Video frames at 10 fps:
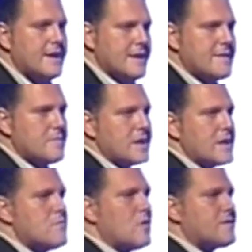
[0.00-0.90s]
In the middle,
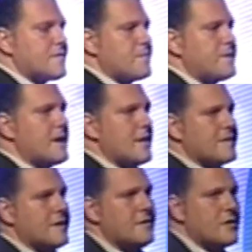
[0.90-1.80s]
most of the people out
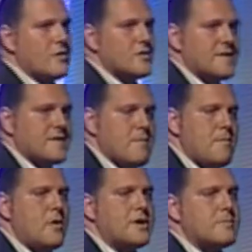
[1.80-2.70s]
there know that they're
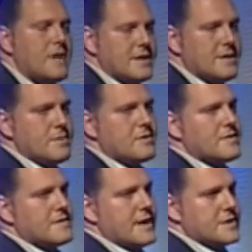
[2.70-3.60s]
burning money because
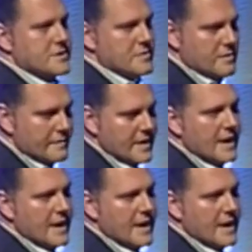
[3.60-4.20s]
the attention curve